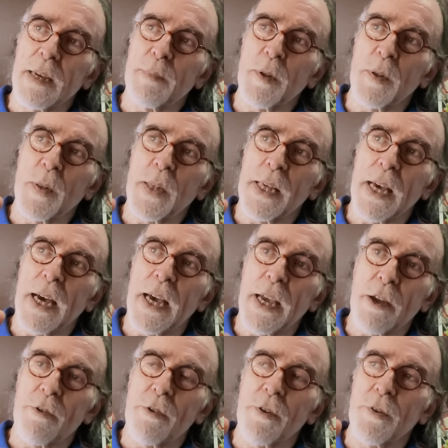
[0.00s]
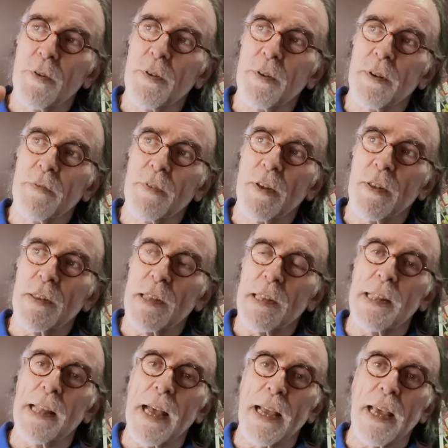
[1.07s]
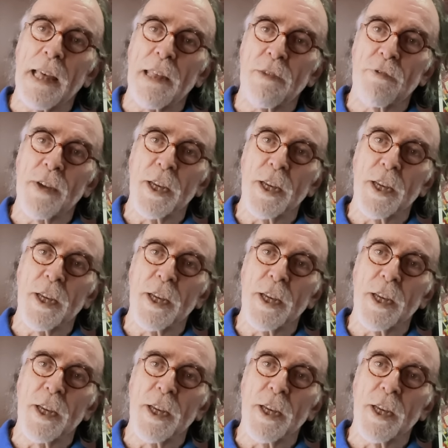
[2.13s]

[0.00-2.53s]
WTI crude versus Nat Gas